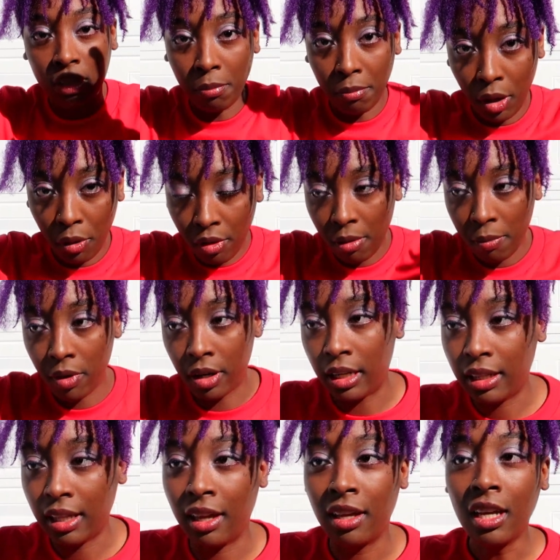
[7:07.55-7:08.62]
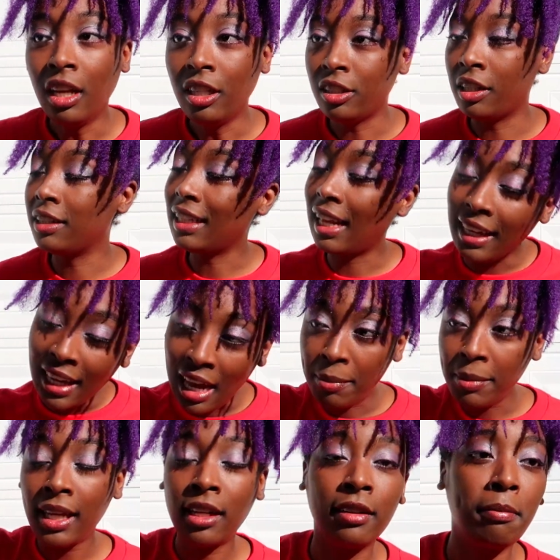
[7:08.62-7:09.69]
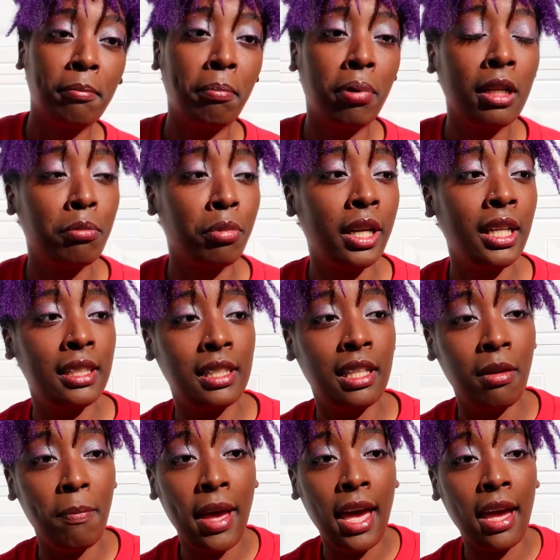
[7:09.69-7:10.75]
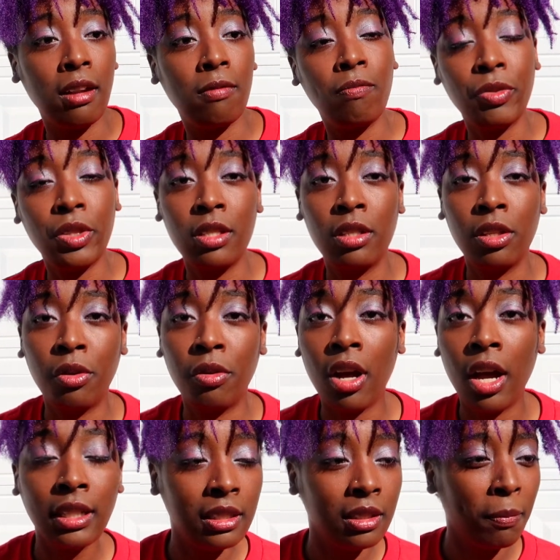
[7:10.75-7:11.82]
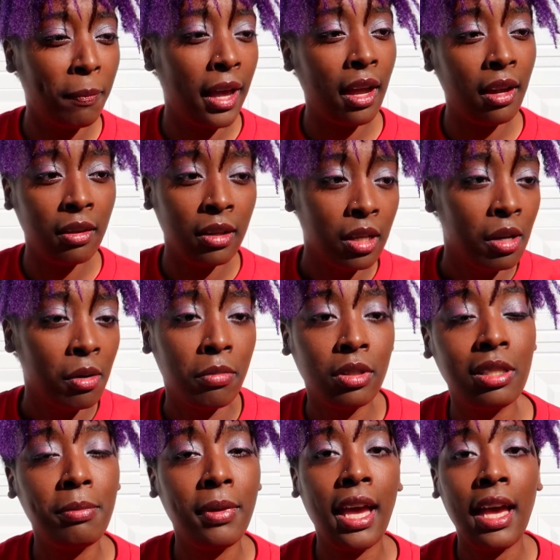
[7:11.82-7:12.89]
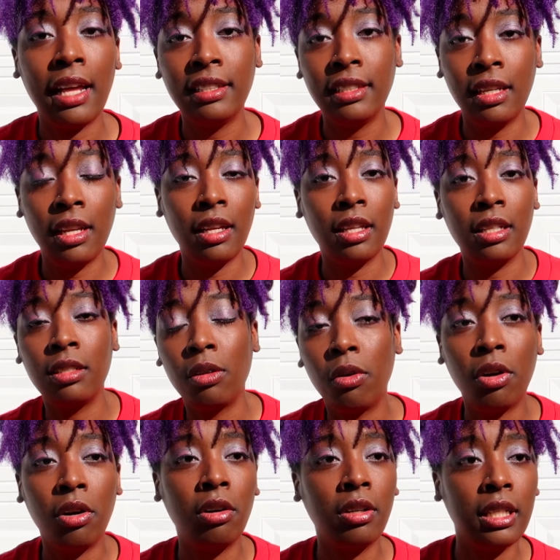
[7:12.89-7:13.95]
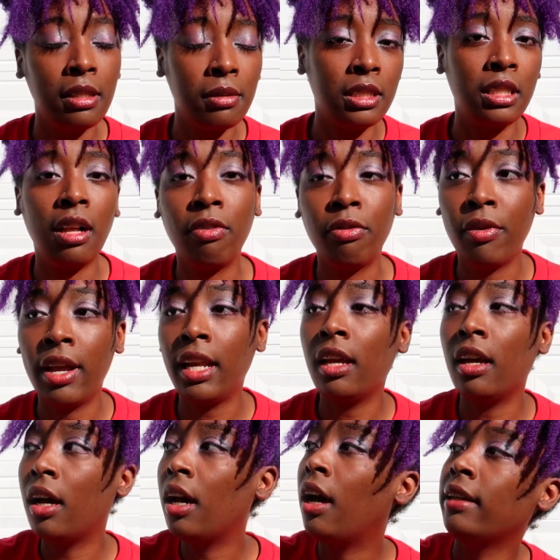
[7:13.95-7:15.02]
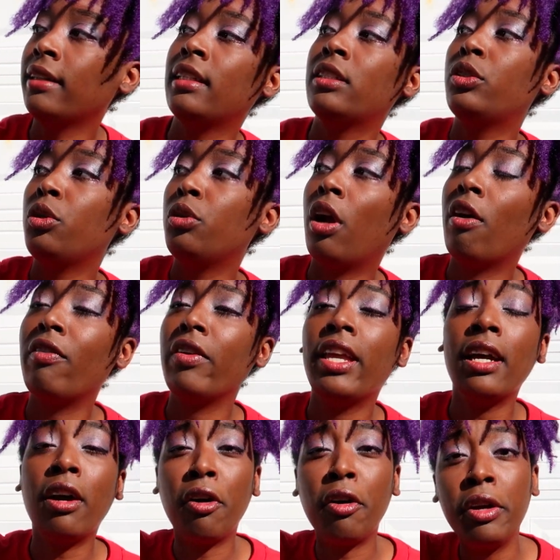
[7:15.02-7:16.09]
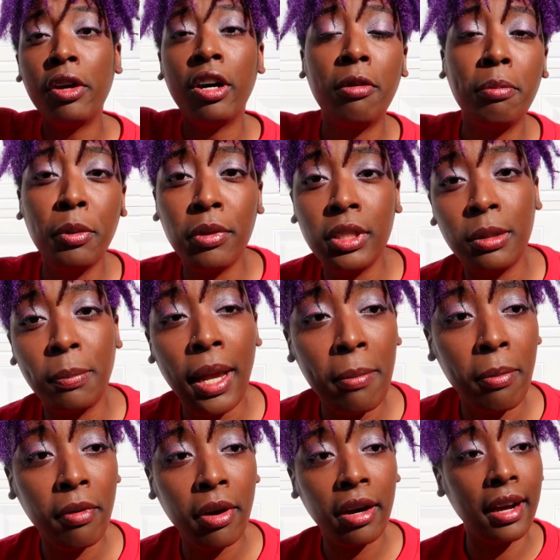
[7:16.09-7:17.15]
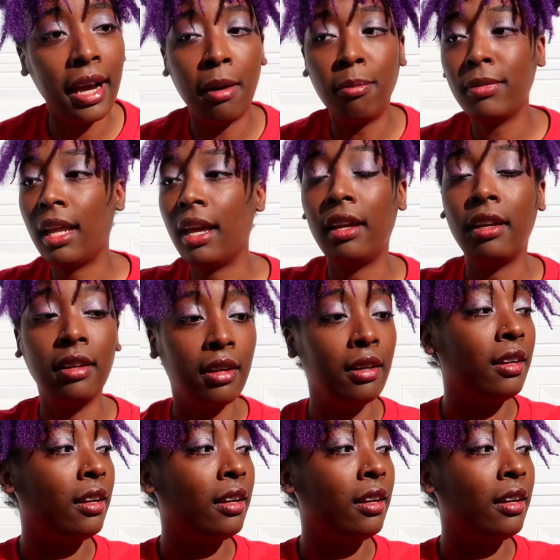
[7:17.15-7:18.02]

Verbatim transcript: it to blow up or anything. So he's like, yeah, I'm gonna put bring this to the back, to the garage in the back, put some gas in it, get the oil, get the stuff ready. Uh this dude over here, he'll help you with your paperwork. I'm like,